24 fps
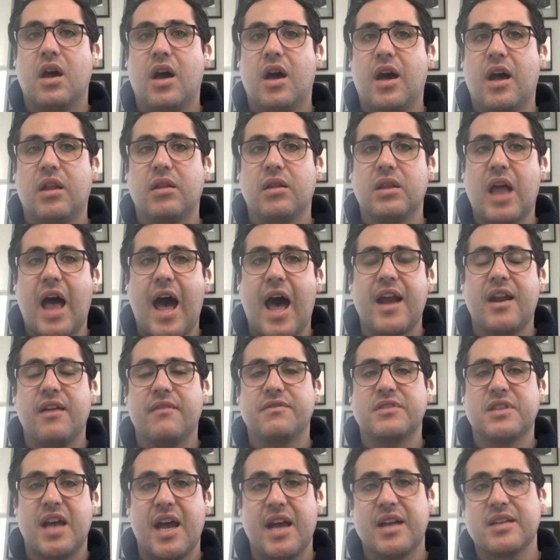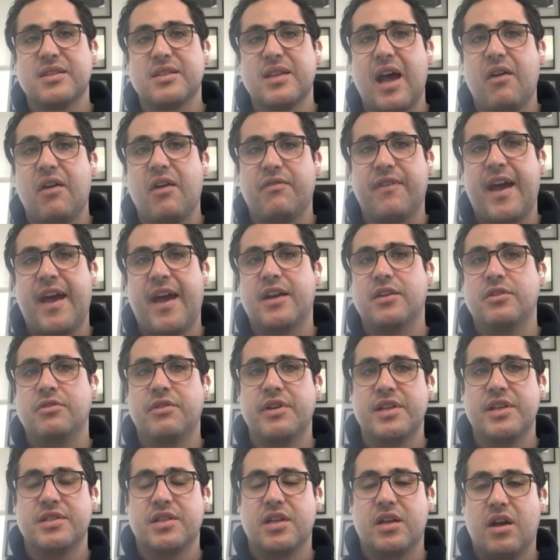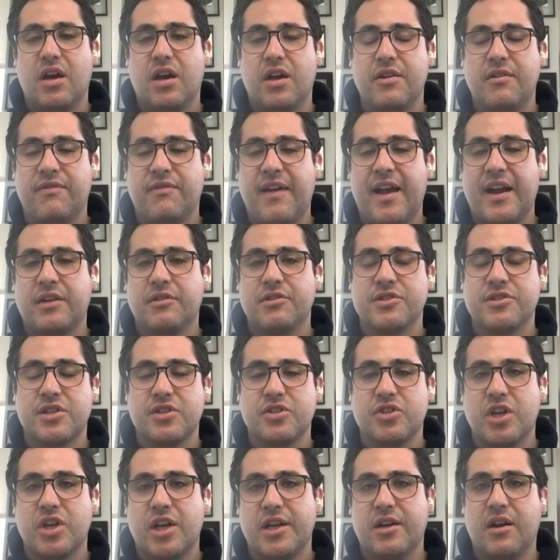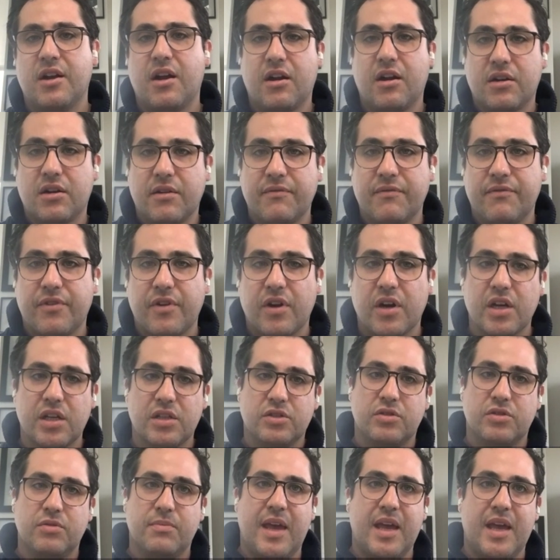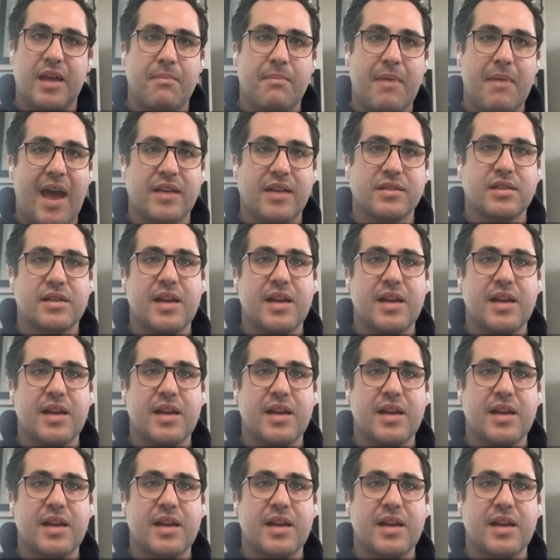a lot of textile factories and other factories in China are converting to make masks.